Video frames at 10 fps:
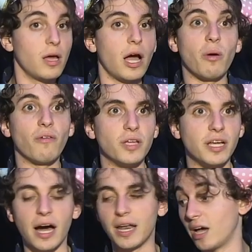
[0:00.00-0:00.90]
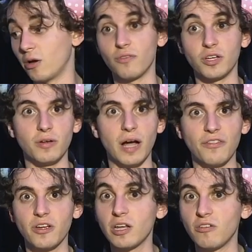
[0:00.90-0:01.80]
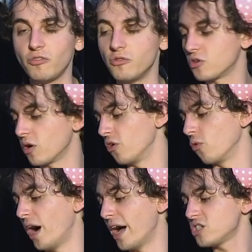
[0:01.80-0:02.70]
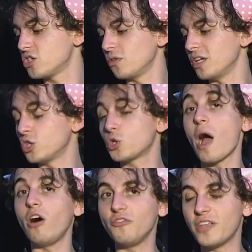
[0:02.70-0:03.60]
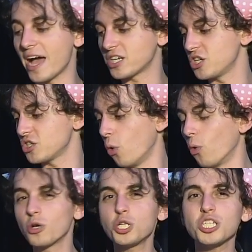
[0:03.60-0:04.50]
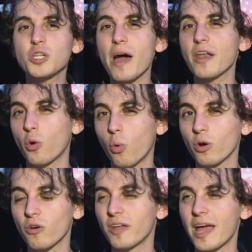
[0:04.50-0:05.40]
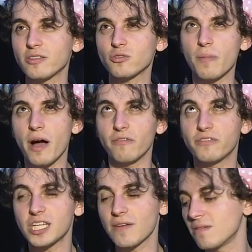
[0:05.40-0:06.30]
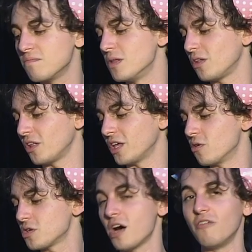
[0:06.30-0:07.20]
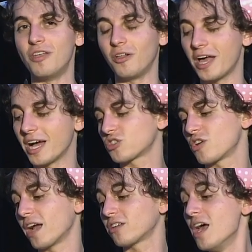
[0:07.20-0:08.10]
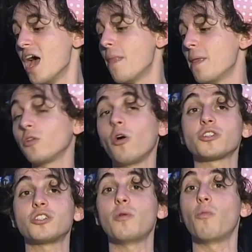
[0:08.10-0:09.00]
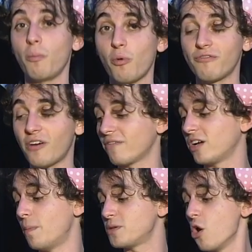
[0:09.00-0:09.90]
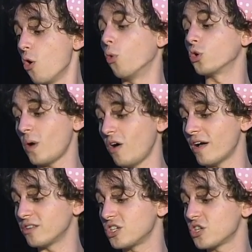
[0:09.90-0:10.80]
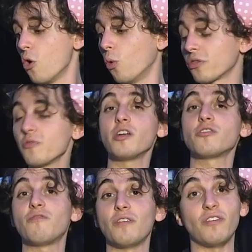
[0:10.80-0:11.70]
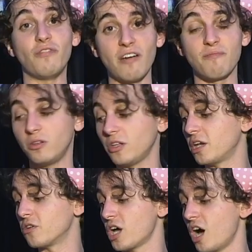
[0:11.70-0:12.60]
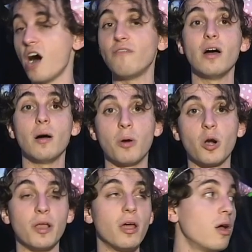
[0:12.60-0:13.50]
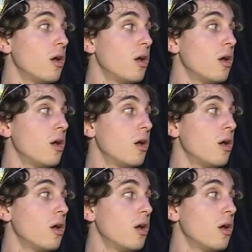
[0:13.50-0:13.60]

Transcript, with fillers: However you got it, however you got there, infused or otherwise, you'll need twelve dashes or just about a quarter of an ounce or about seven milliliters of vanilla extract. And then you'll also need one point five cups or twelve ounces or three hundred fifty-five milliliters of bourbon.